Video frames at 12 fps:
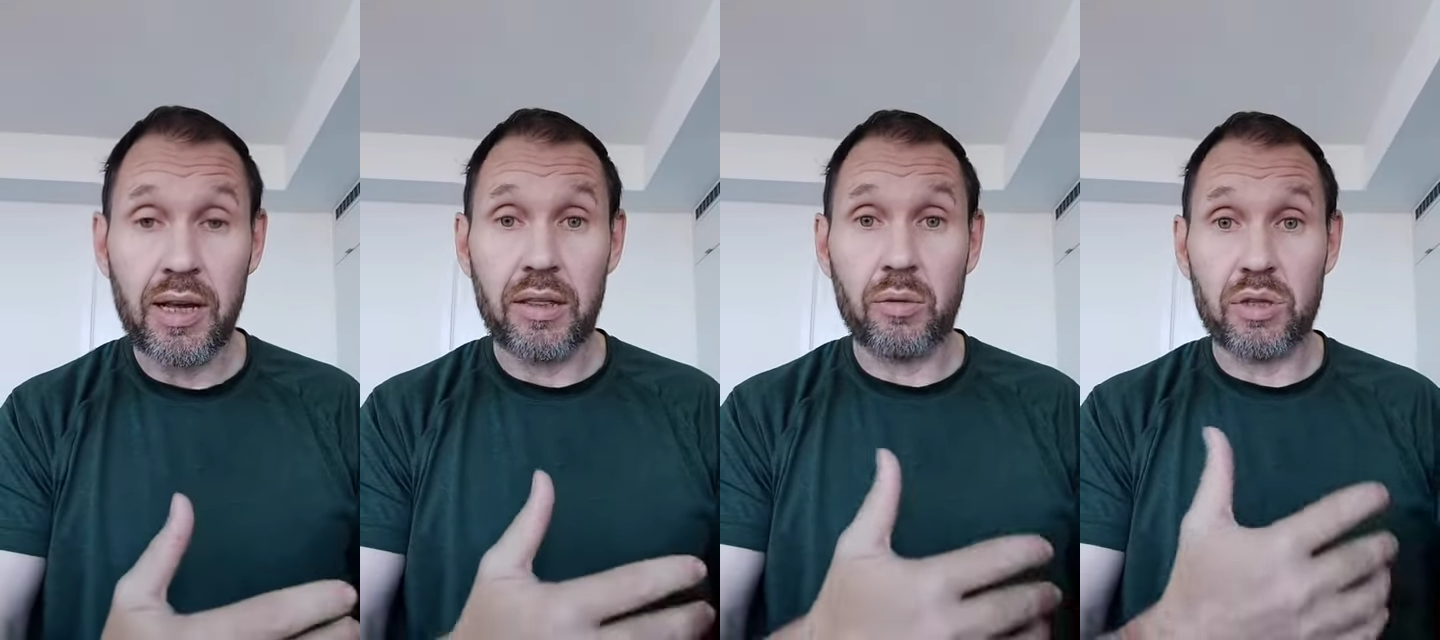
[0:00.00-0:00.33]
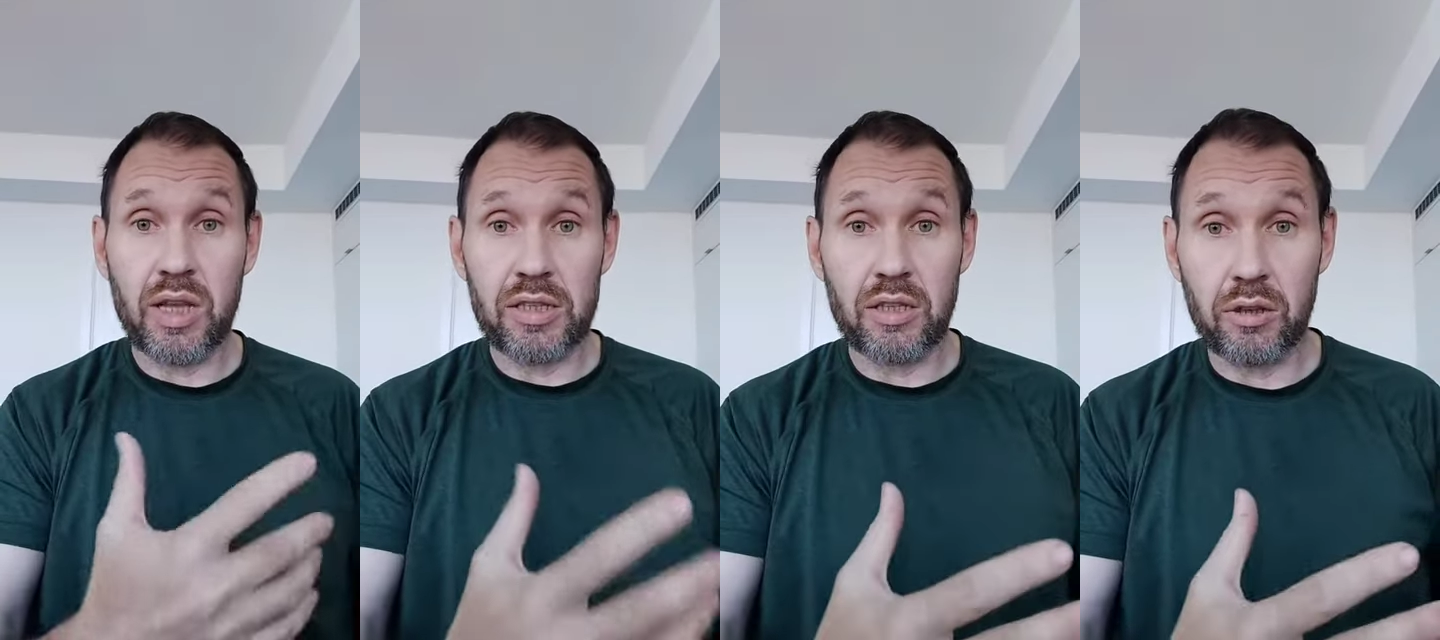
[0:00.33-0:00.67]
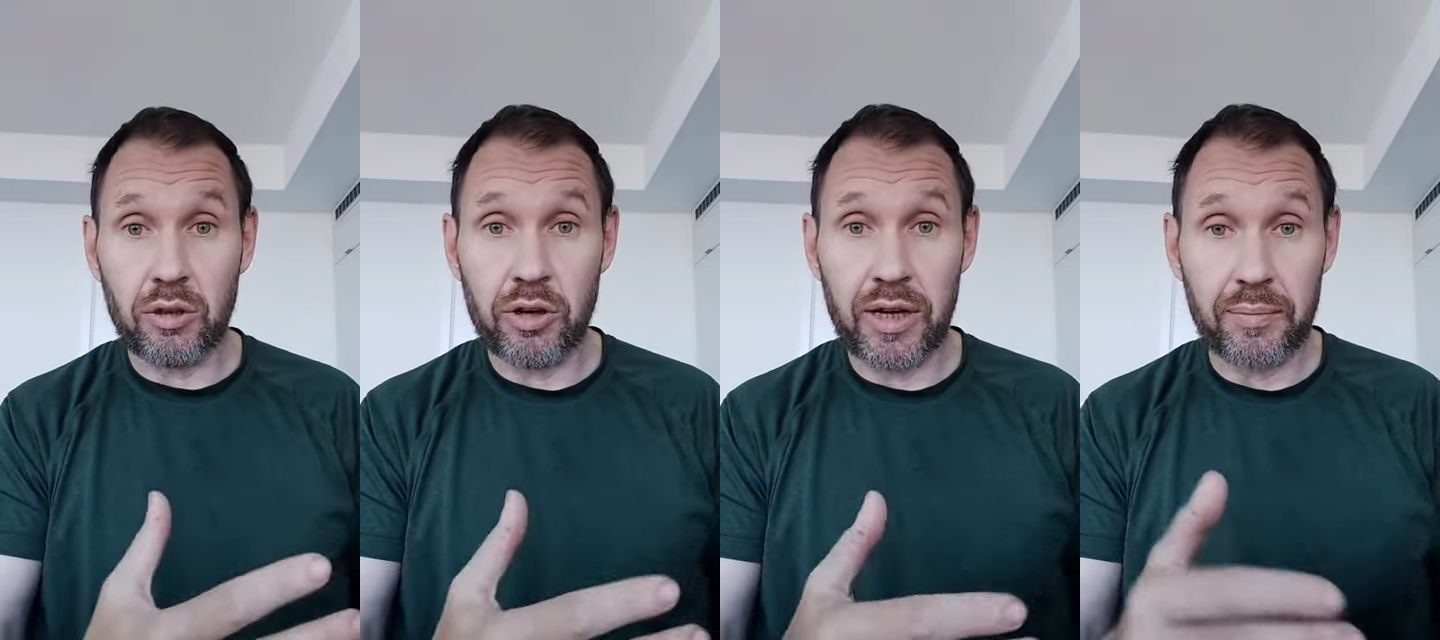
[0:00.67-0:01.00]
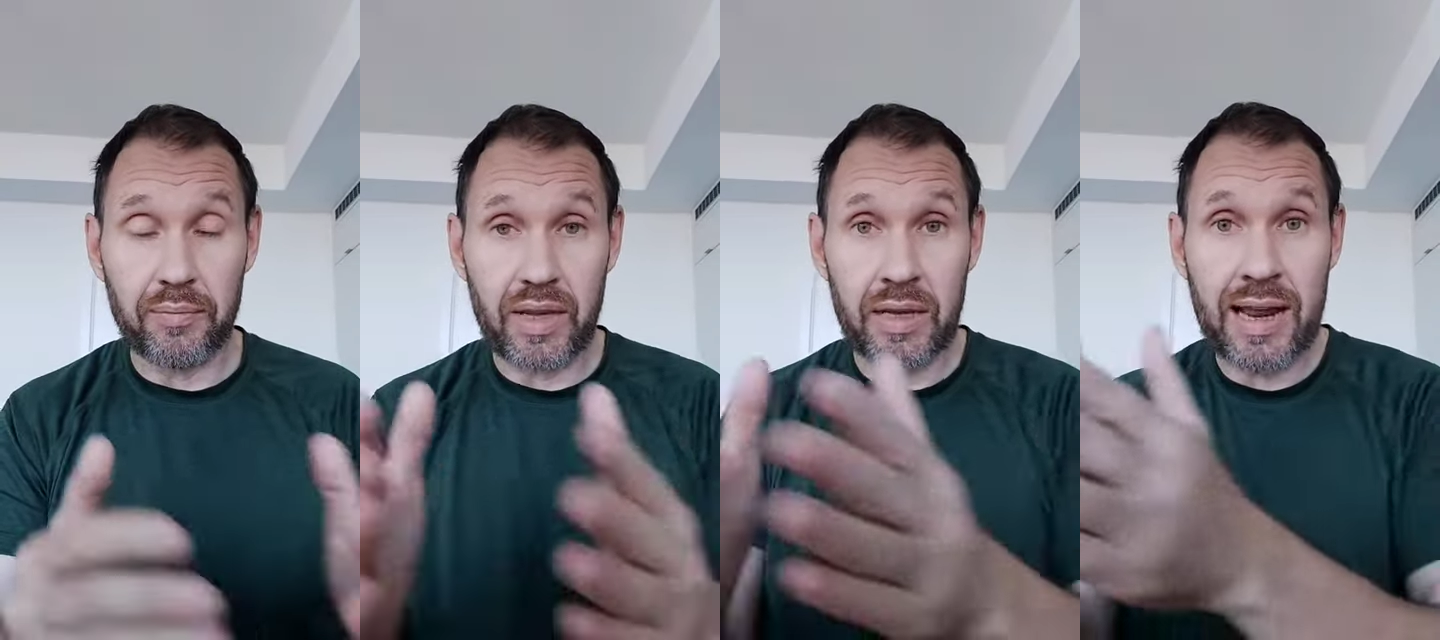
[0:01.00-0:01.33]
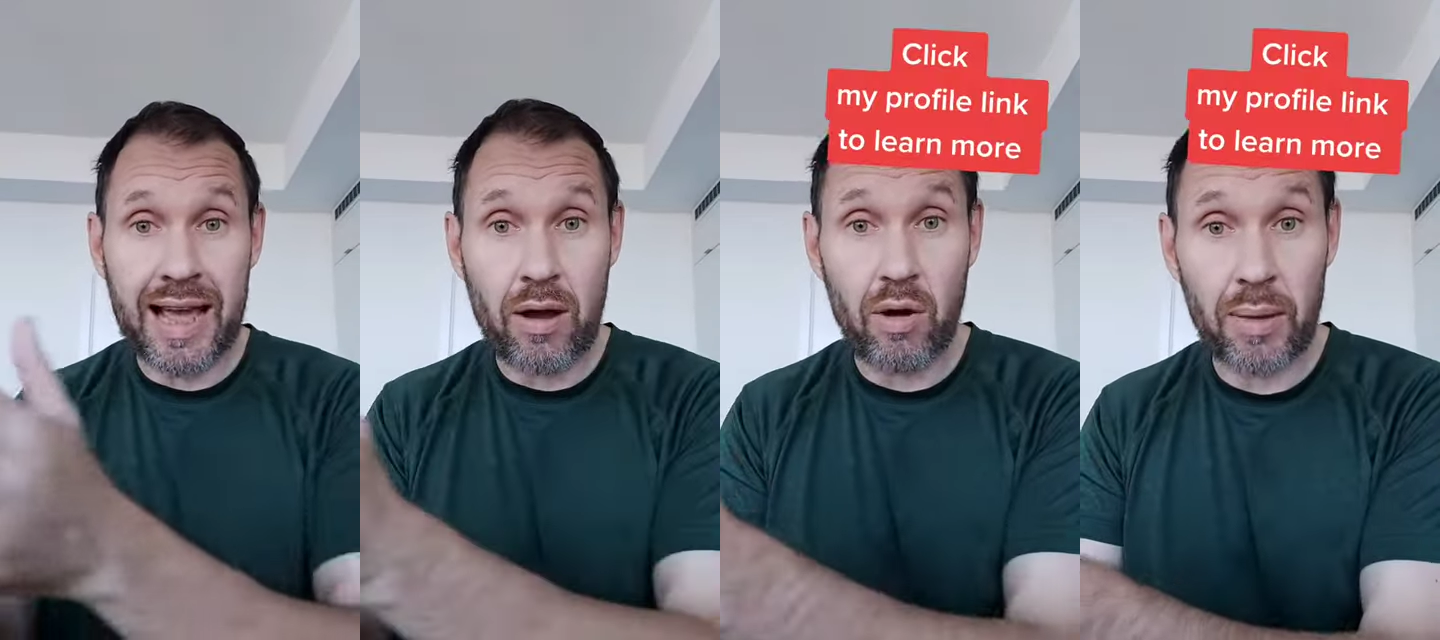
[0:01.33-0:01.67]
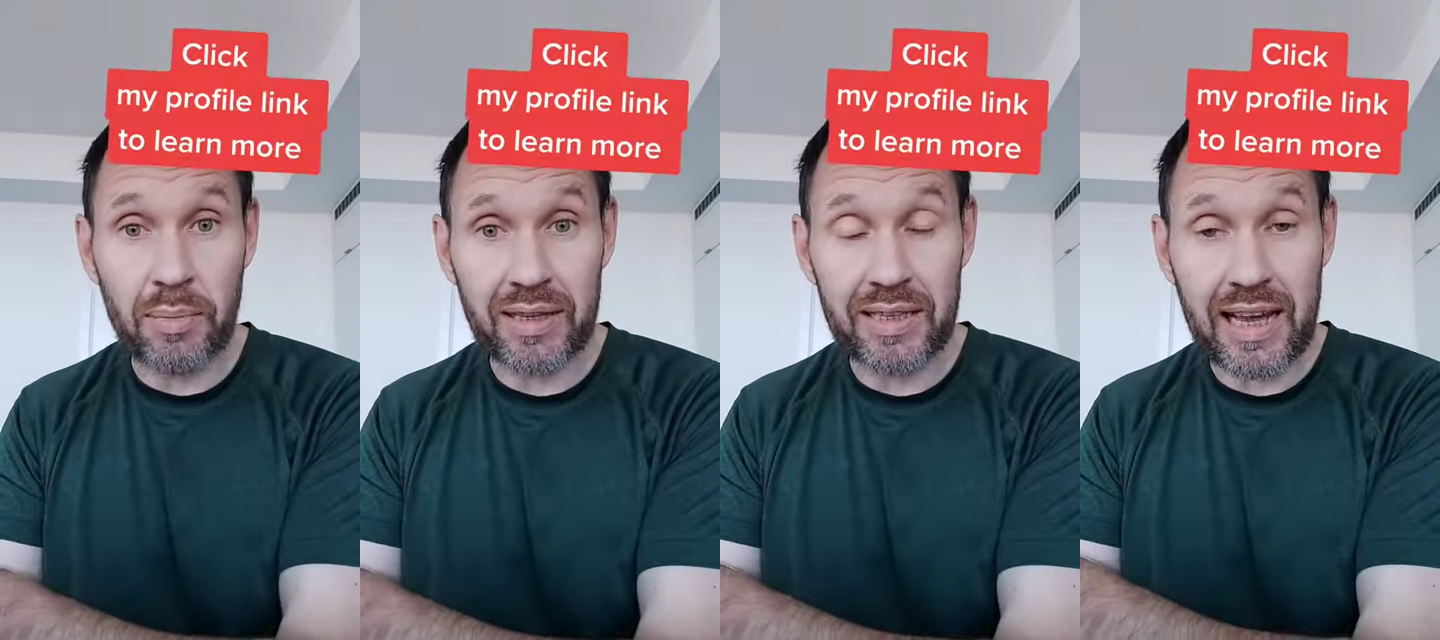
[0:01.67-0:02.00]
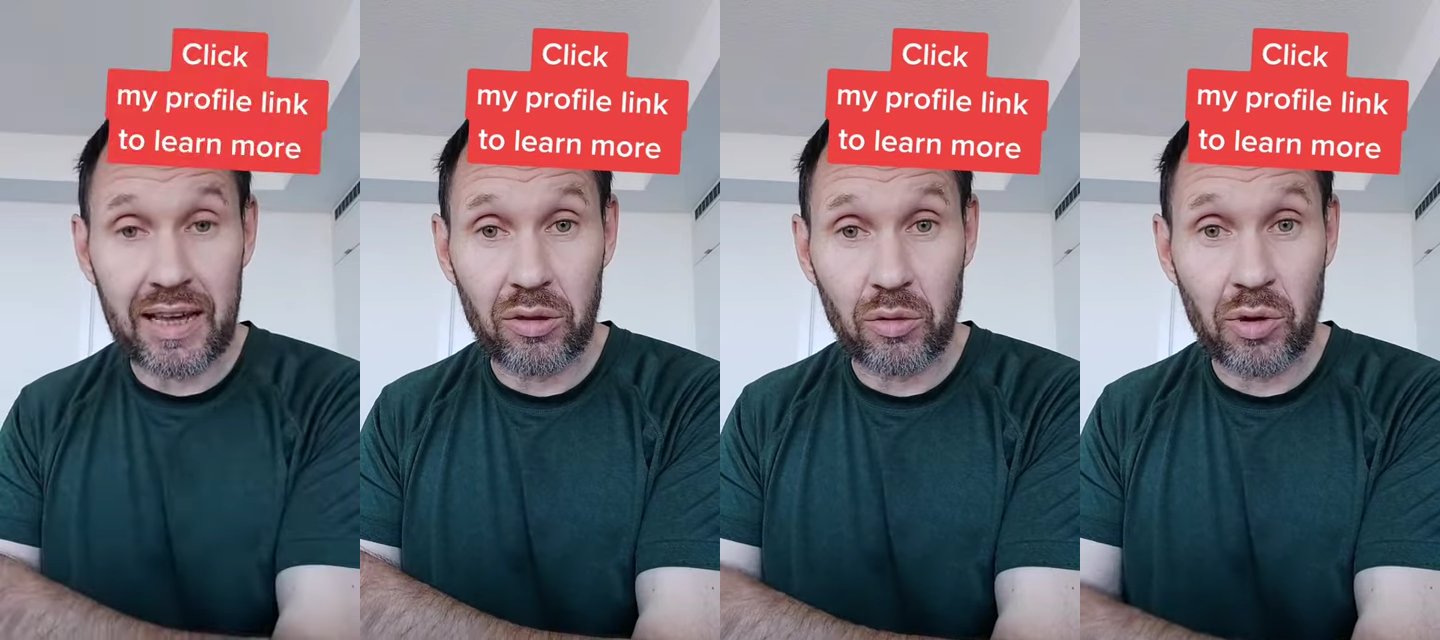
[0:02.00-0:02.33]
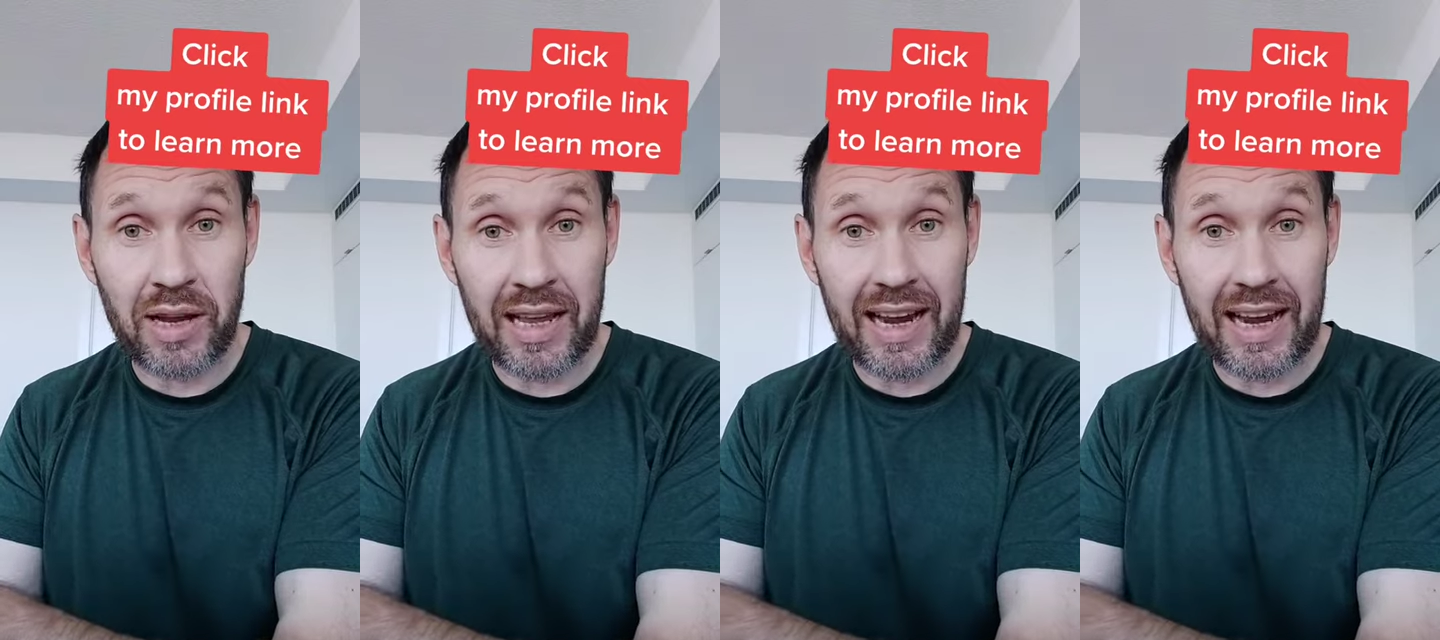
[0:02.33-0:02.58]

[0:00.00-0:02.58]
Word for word: There was lots of learning. And now I'm in day three,